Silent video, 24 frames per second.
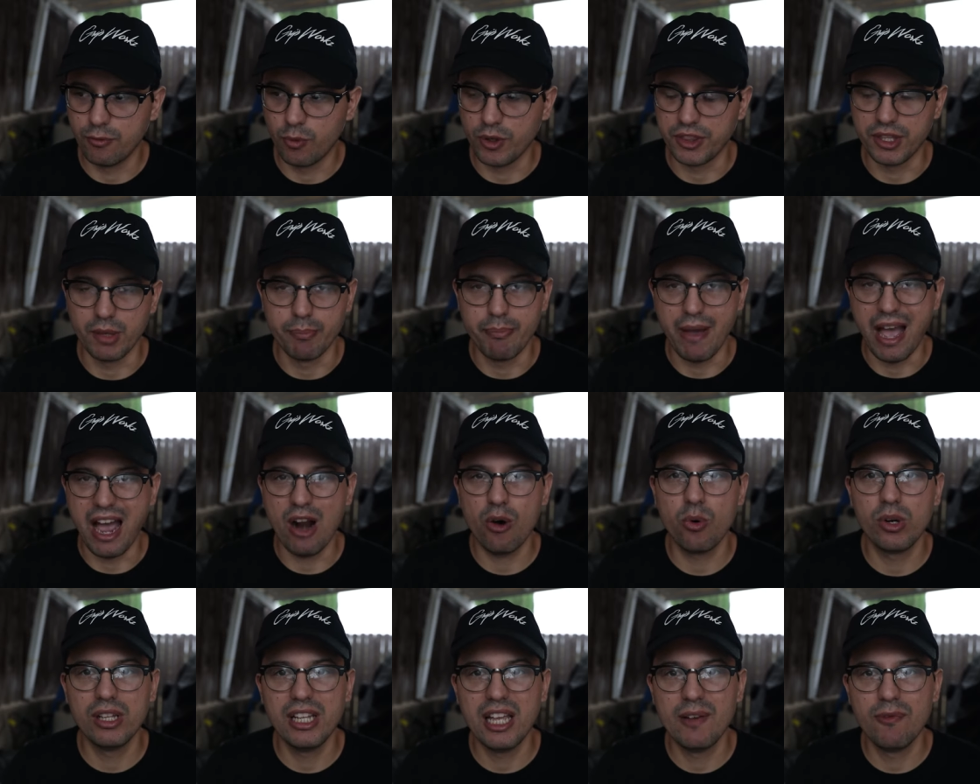With the
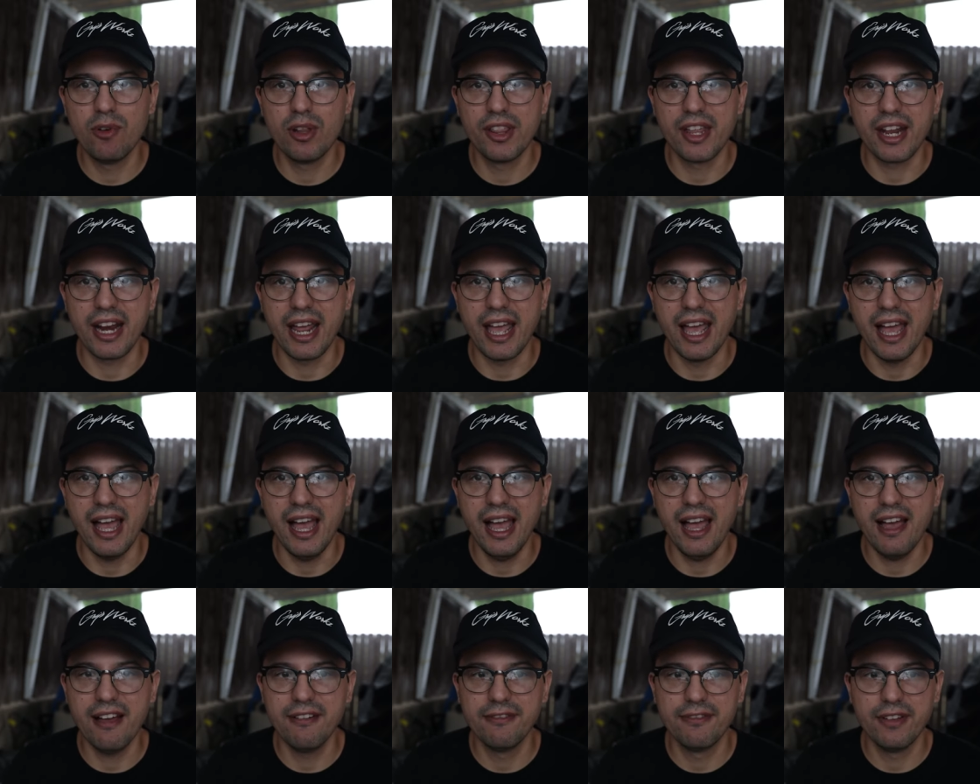power level that I
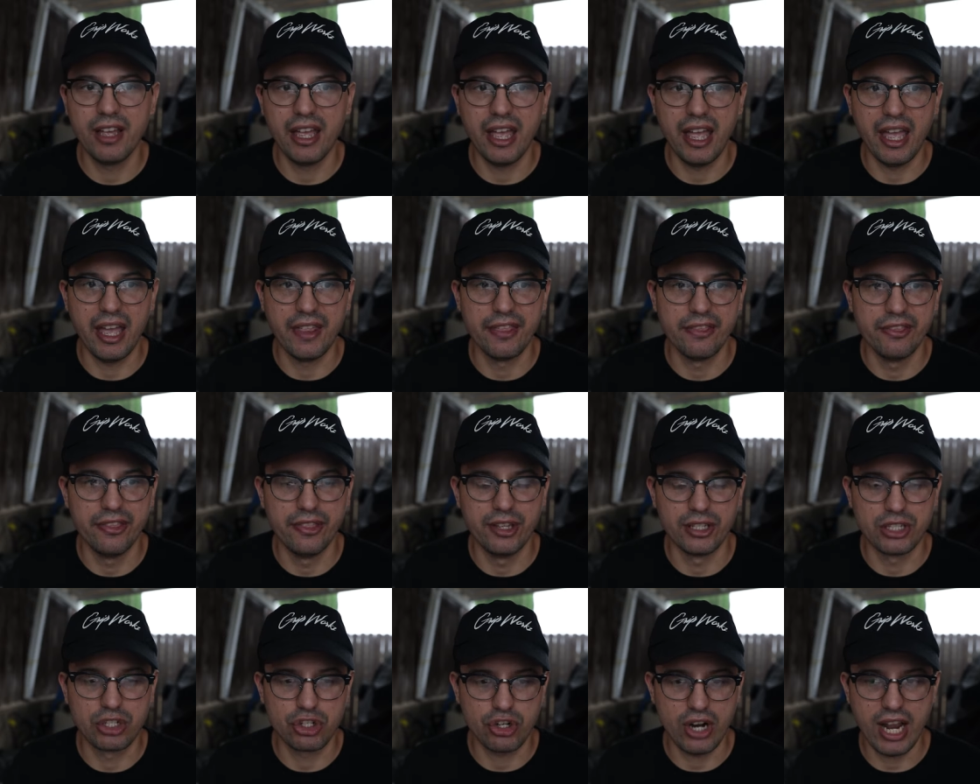have and
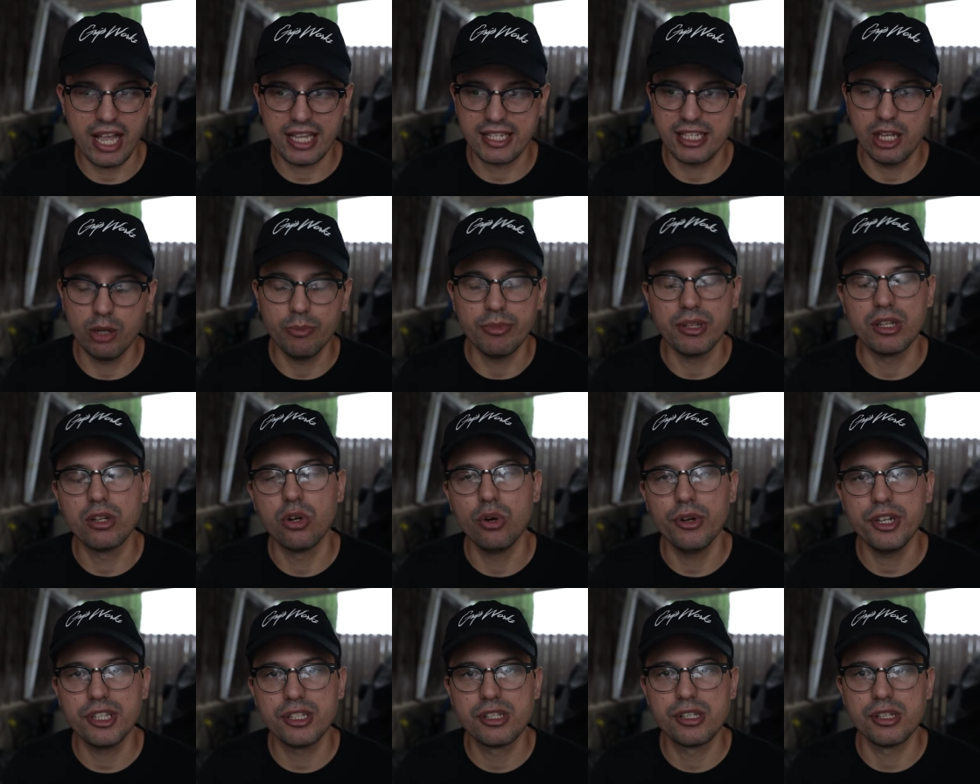the tracks I'll be
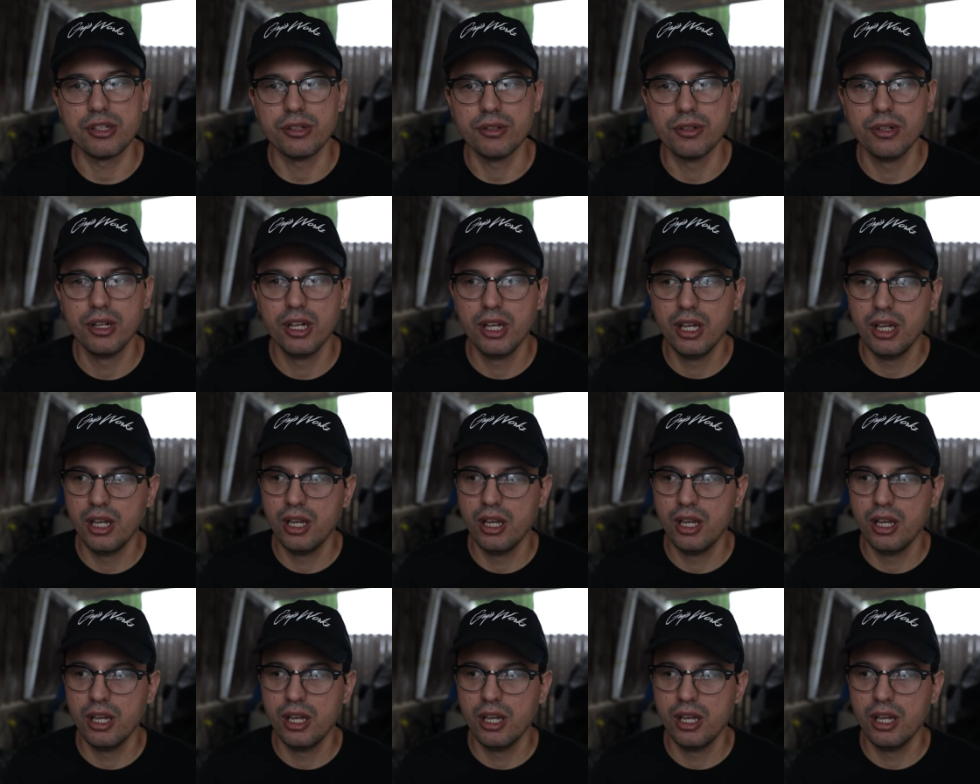going to,